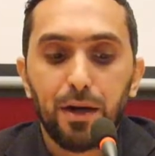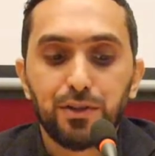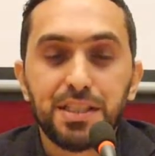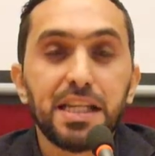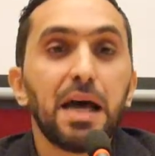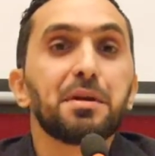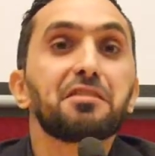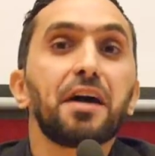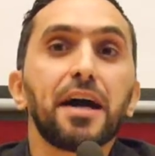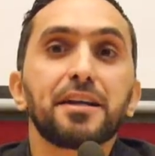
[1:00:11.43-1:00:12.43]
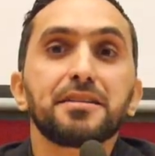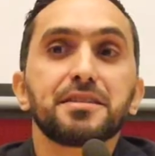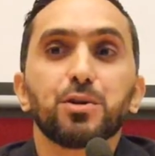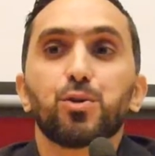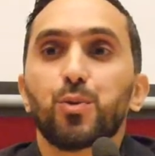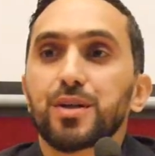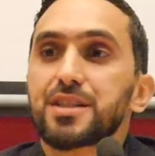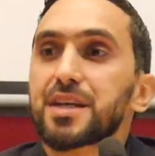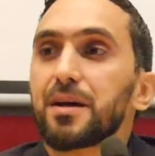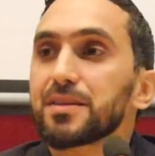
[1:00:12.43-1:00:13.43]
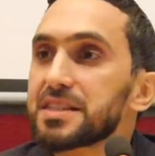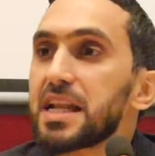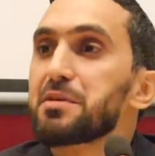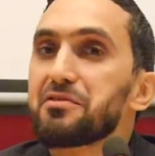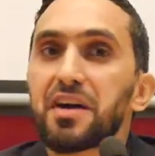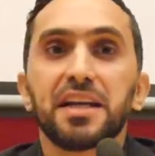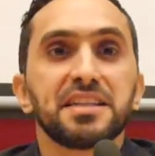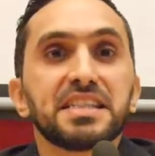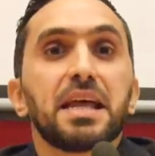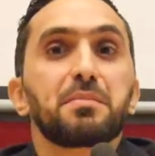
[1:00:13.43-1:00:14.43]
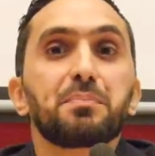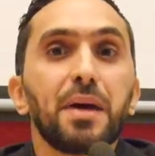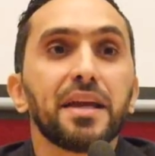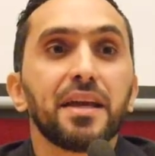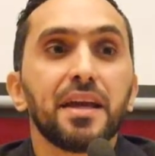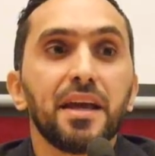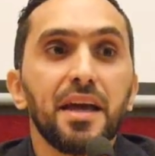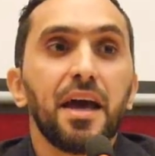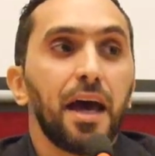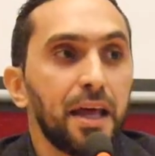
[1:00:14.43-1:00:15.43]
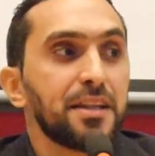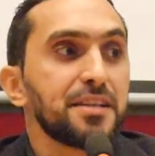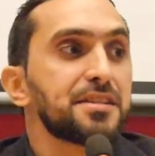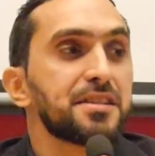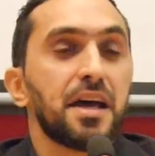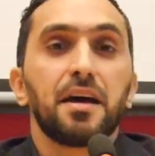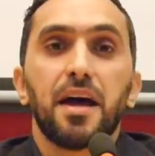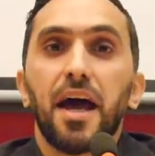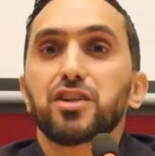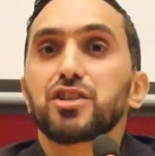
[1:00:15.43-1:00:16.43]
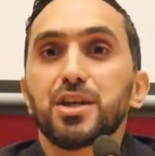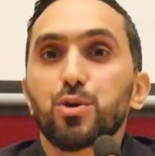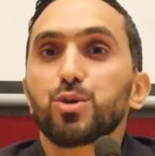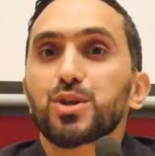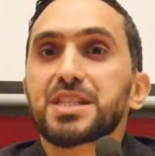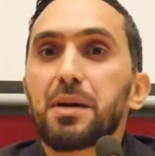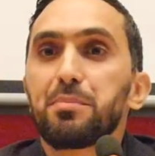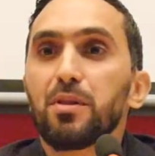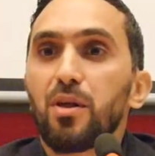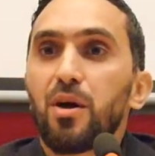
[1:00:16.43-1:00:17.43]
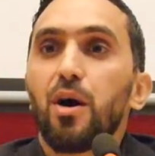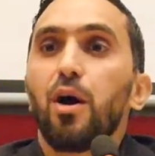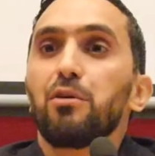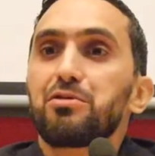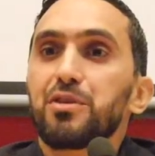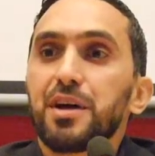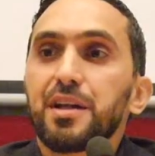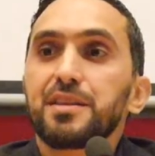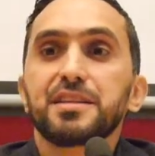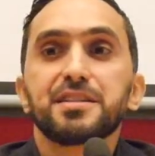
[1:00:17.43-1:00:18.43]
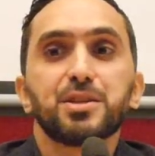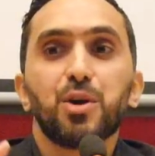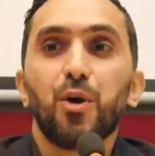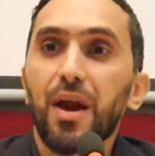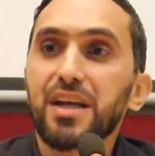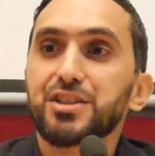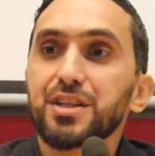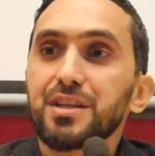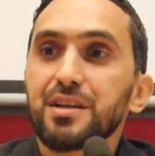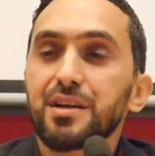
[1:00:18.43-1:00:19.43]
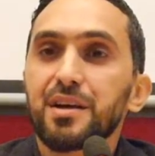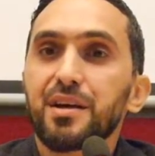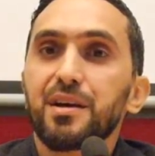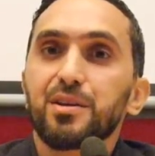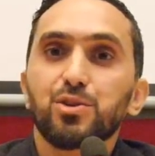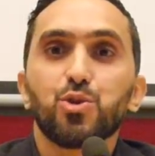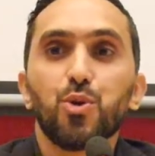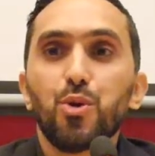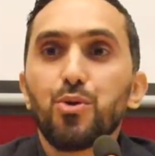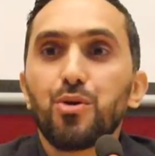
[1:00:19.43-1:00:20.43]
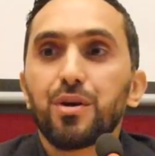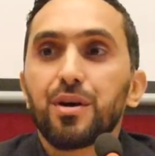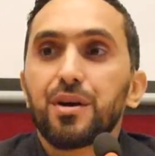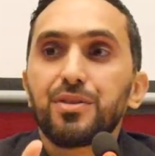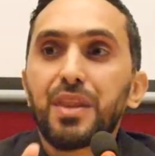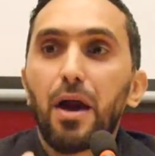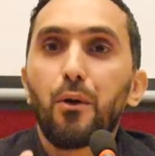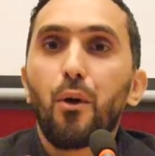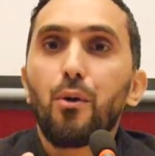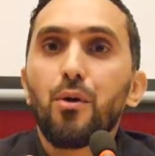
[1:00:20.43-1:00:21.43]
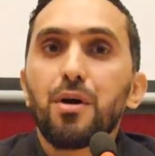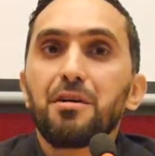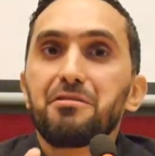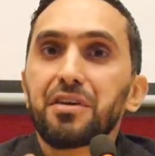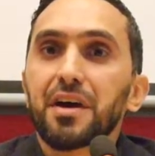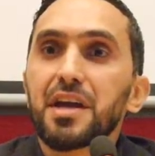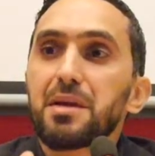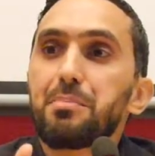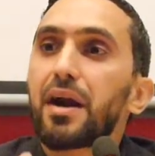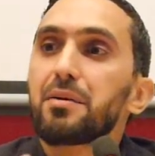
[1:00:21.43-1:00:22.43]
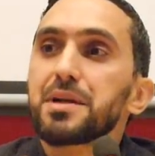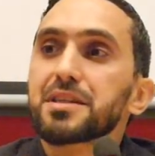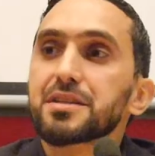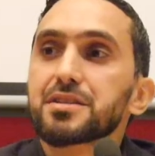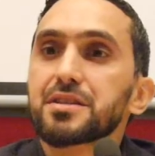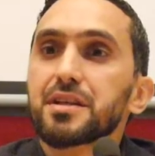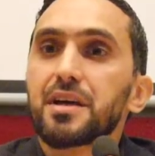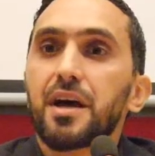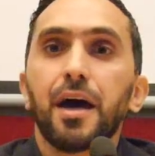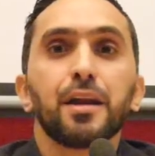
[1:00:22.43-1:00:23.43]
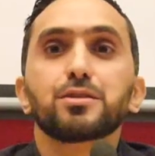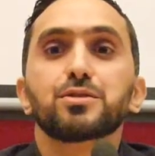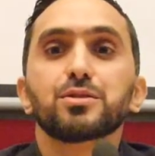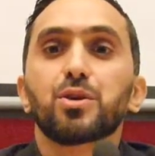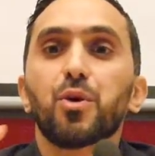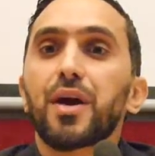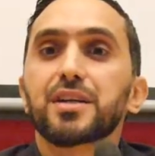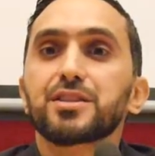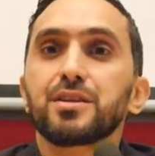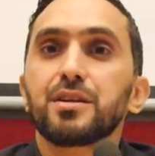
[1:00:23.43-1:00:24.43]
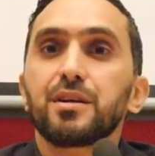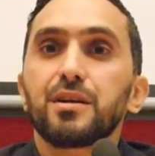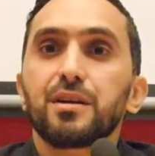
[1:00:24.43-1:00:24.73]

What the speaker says: Islamic finance, or what is called Islamic finance, Islamic banking. And this is actually a good example of this correction through narrow fiqhi parameters, and not the correction